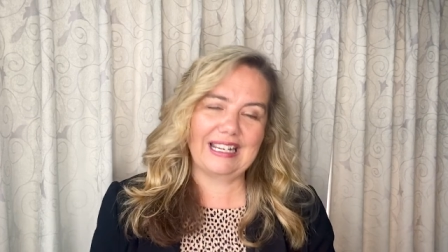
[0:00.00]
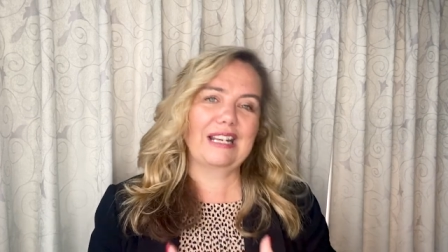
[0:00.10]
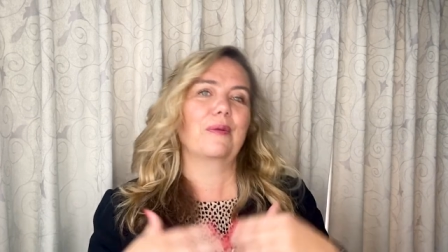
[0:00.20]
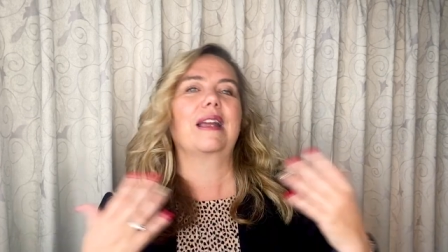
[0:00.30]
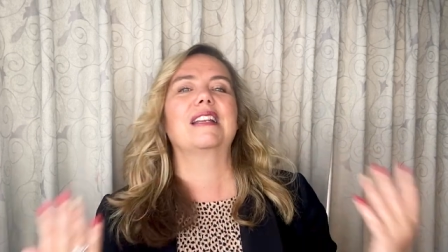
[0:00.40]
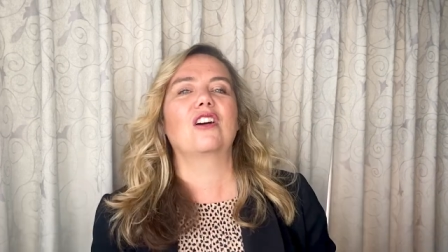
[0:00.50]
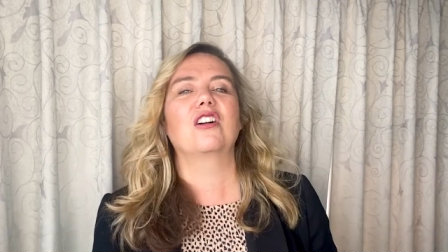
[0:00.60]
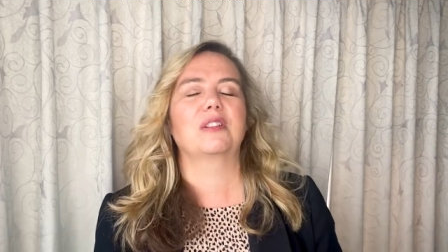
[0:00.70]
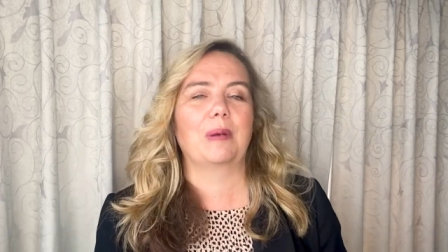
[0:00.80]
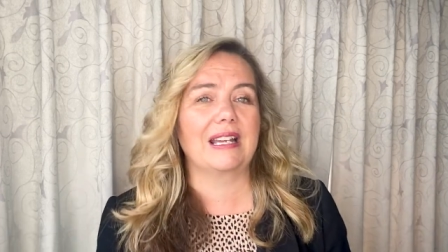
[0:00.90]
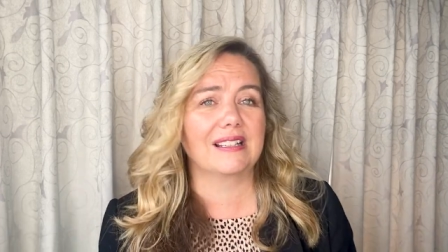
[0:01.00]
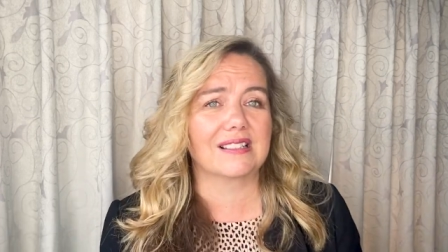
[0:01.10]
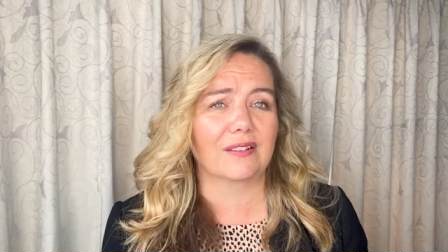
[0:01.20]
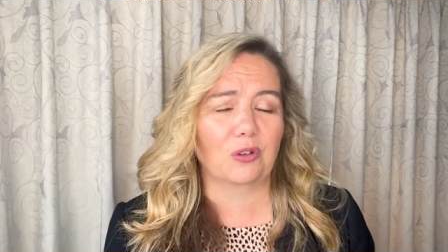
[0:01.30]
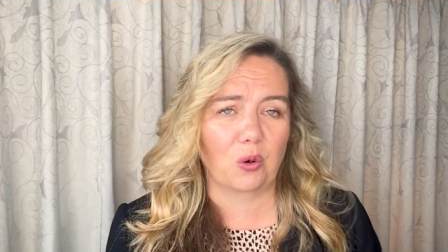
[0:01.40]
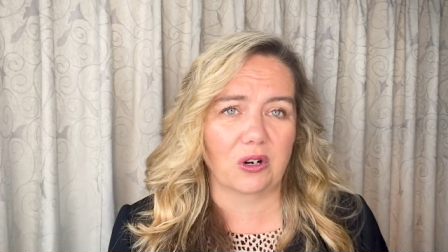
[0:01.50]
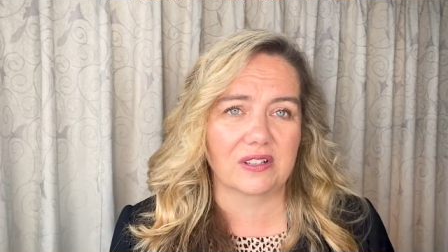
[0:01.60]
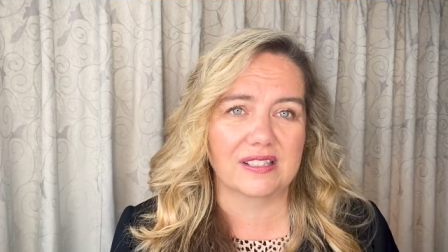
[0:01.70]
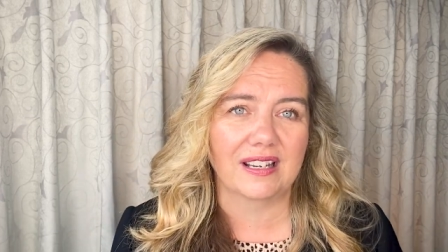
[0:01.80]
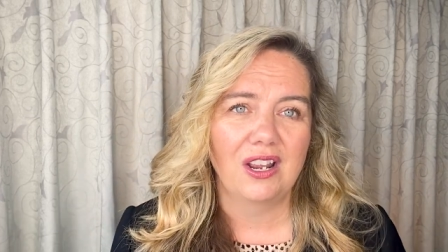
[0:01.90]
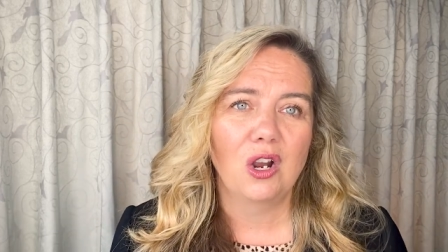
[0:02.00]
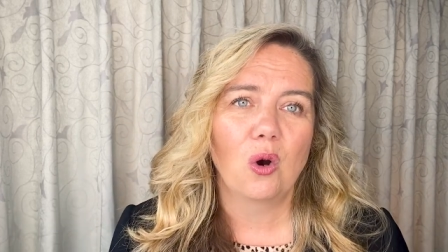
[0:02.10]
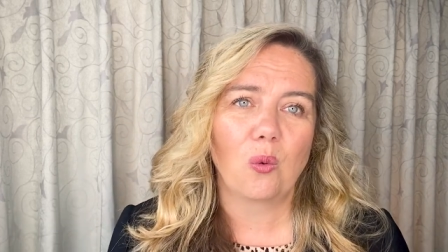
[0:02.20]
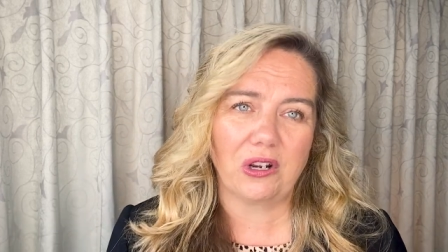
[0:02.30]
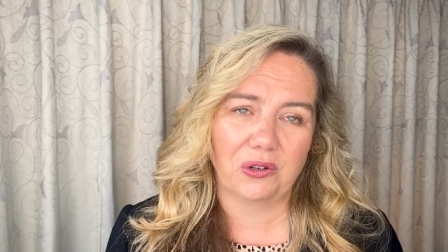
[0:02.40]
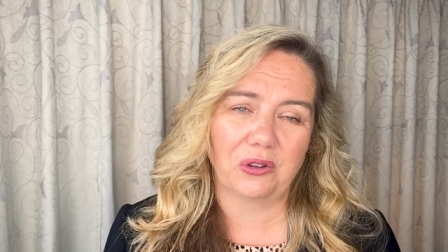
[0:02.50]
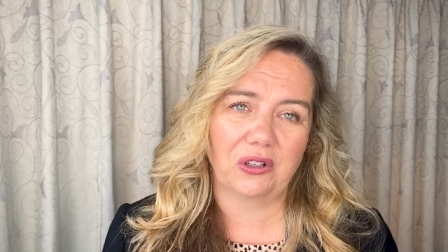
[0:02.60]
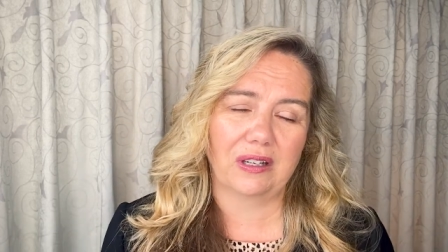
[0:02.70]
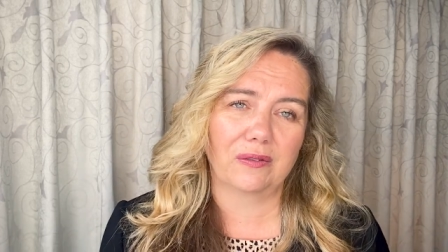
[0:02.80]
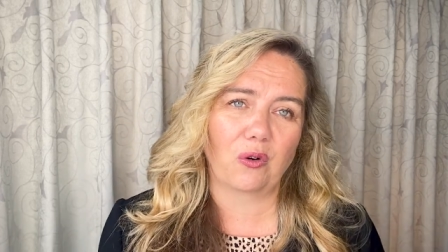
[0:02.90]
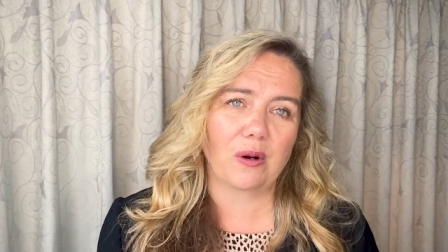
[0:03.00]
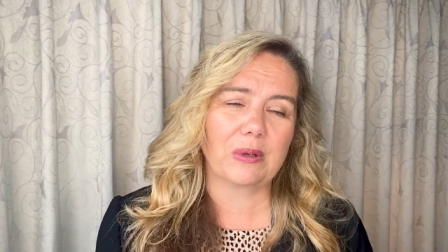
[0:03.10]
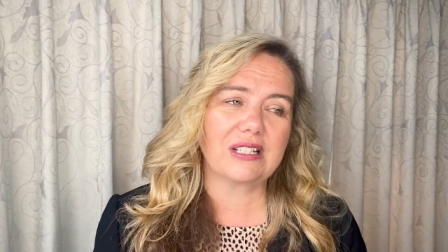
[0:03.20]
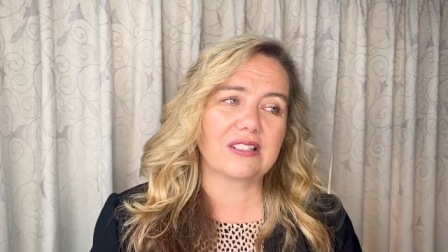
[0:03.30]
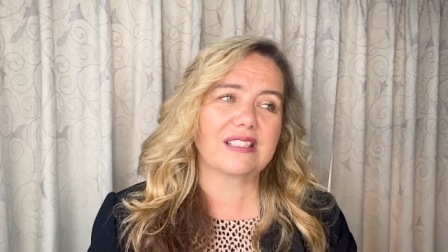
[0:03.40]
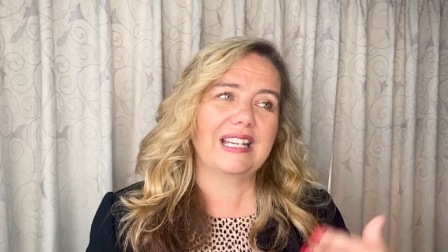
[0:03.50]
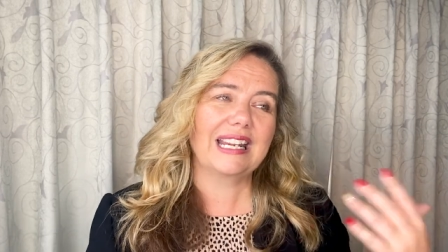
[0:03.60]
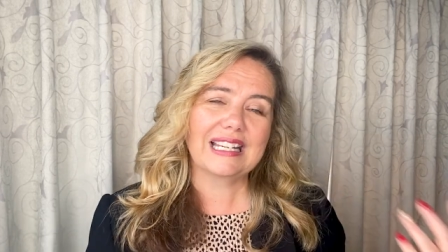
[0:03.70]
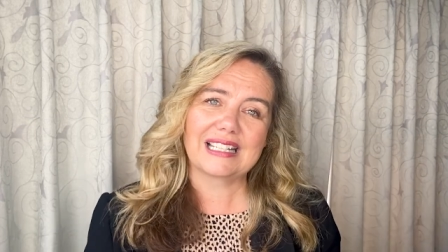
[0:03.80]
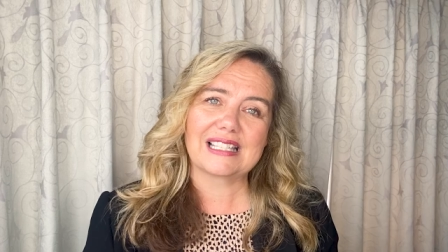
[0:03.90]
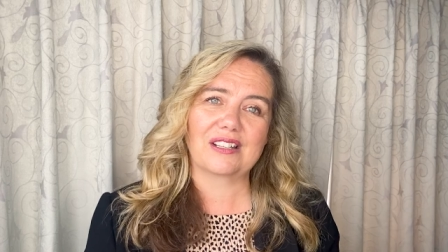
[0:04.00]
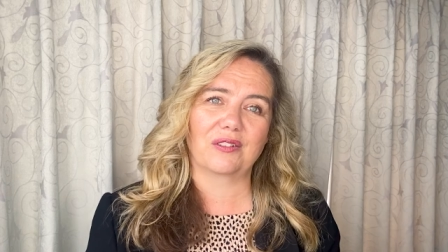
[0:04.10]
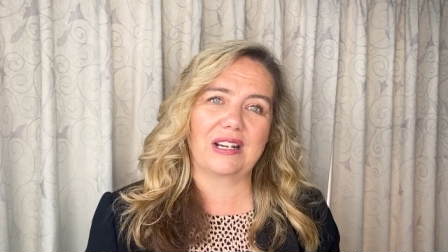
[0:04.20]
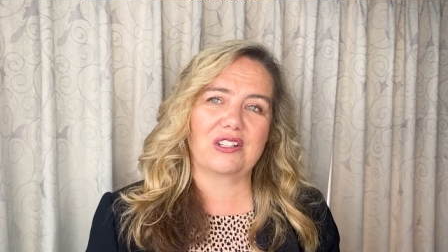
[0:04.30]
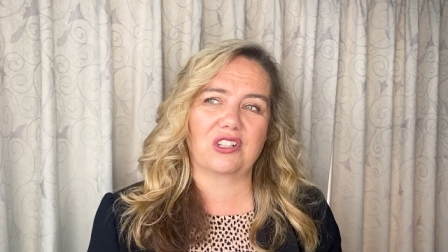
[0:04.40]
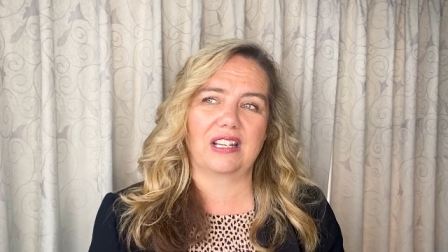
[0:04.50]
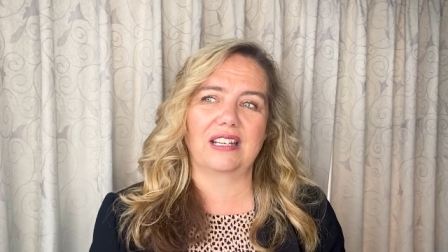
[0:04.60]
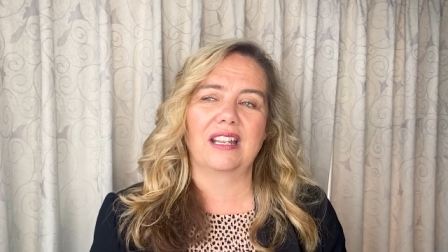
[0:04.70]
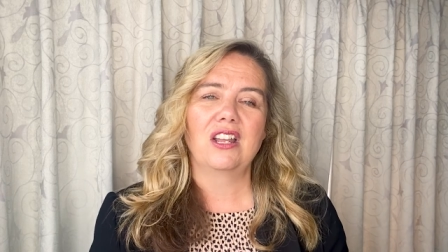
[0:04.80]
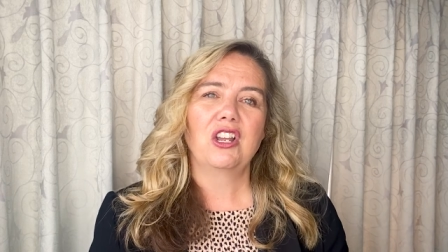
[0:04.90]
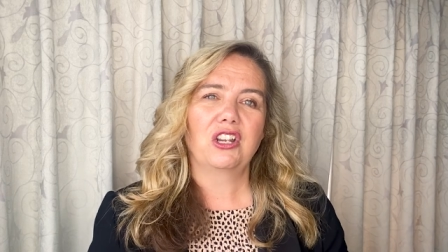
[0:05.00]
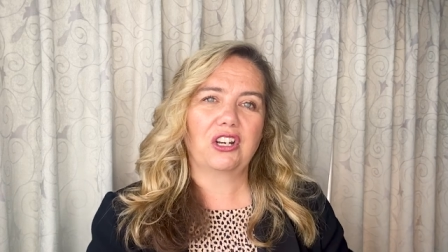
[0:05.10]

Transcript: Anyway, it all depends, of course, what you're looking for, but just take in consideration, you